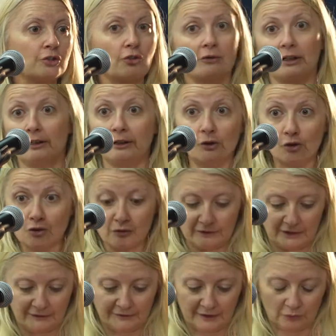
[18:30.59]
So there are lots
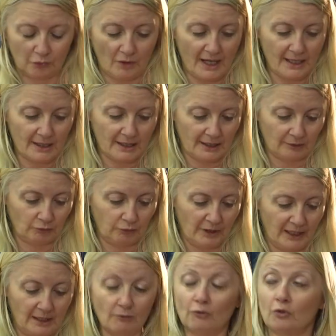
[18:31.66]
of different ways that
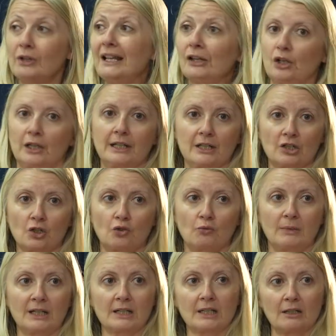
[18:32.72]
we learn as
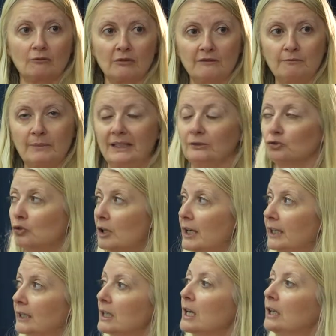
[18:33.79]
humans, and we've been
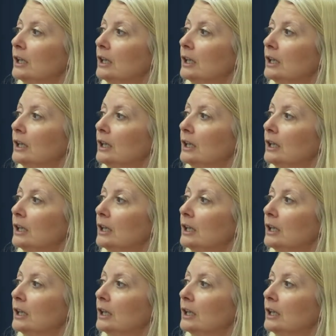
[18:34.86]
trying